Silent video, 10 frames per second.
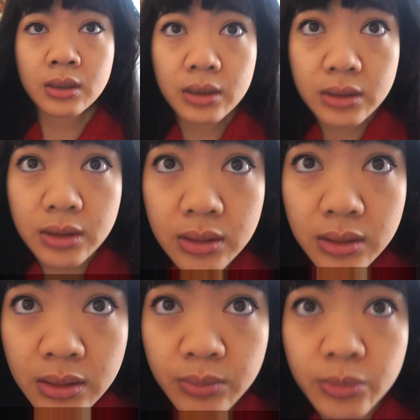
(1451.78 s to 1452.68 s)
I did
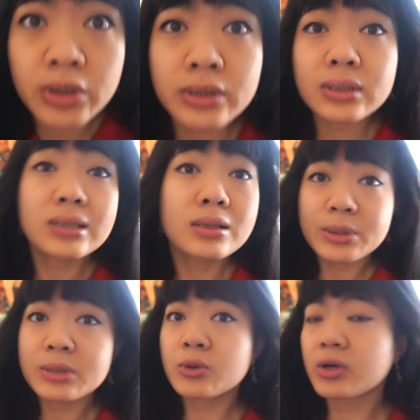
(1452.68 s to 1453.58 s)
put a little
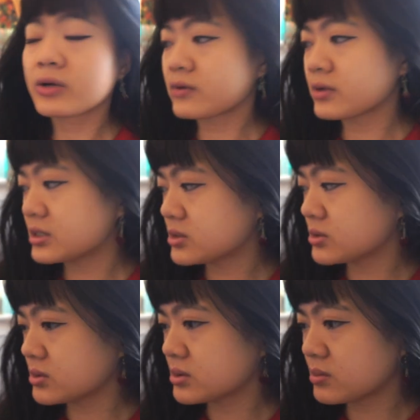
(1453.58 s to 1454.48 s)
bit more effort into